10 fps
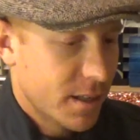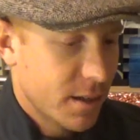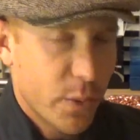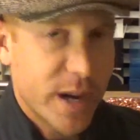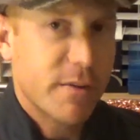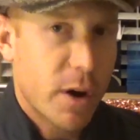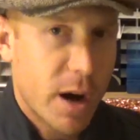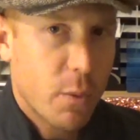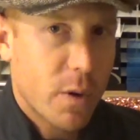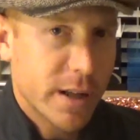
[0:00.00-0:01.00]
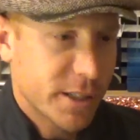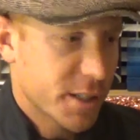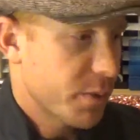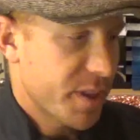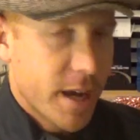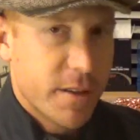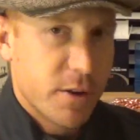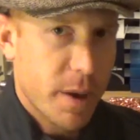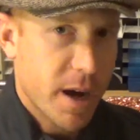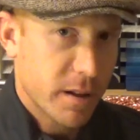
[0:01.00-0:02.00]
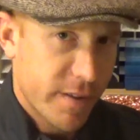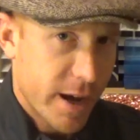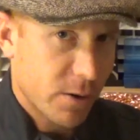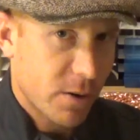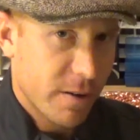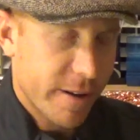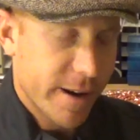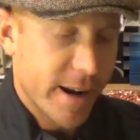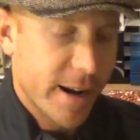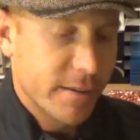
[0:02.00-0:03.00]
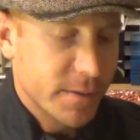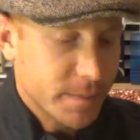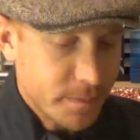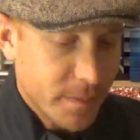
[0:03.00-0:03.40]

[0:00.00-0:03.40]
whenever I want, just with the other bottle of alcohol that I have.